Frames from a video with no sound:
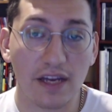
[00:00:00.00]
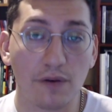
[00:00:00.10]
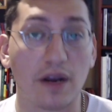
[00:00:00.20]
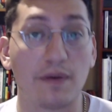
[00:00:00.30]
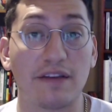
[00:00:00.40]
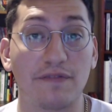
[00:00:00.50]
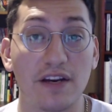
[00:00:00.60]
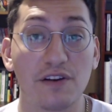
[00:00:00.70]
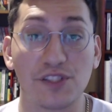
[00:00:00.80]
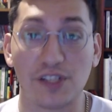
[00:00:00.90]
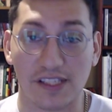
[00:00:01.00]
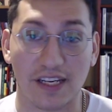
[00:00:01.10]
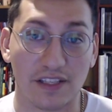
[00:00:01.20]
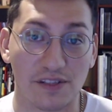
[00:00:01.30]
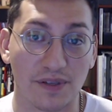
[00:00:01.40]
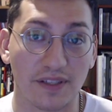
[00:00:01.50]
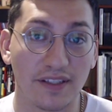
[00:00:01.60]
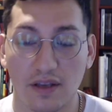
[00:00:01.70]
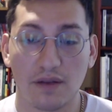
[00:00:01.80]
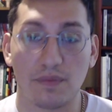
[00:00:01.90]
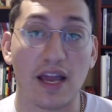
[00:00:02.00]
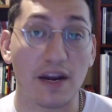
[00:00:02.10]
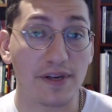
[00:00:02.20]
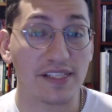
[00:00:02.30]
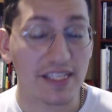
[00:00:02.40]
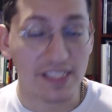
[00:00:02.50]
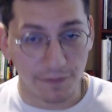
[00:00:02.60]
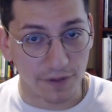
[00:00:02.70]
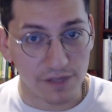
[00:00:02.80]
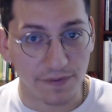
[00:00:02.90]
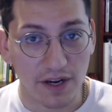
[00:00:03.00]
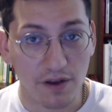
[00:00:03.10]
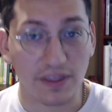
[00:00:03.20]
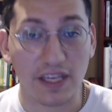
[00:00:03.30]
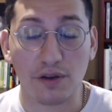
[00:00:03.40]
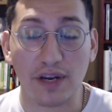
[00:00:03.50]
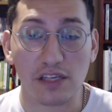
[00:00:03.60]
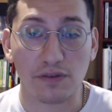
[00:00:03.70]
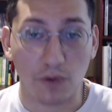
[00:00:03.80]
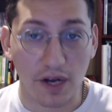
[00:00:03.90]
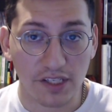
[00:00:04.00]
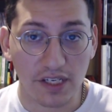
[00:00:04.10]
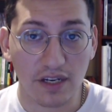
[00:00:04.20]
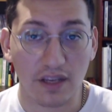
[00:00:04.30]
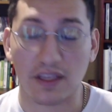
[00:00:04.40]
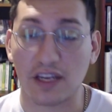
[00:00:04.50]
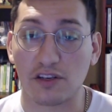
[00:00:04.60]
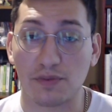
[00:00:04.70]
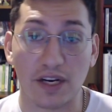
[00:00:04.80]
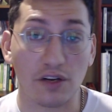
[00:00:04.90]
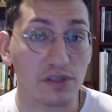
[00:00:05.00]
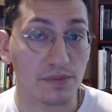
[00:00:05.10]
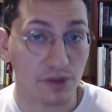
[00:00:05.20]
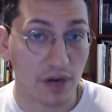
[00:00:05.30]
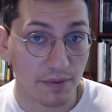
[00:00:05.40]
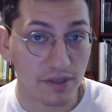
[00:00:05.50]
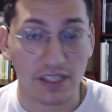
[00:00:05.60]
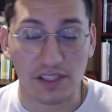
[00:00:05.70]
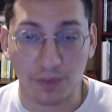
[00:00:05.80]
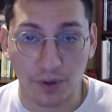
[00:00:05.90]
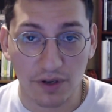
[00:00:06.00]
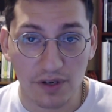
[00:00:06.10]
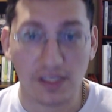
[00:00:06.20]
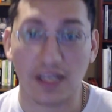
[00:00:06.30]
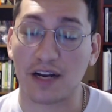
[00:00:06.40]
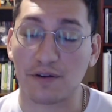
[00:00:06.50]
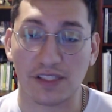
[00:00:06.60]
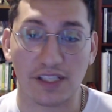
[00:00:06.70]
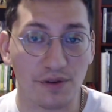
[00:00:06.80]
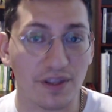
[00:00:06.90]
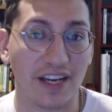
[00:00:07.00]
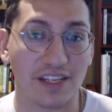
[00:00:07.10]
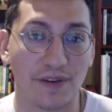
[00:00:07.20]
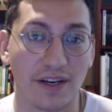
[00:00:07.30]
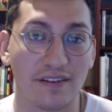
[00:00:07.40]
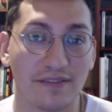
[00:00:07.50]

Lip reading: I make videos just like this one. But anyways, that's it for this video. Thank you guys for watching. Thank you to my new subscribers and supporters, and I will see you in the next video.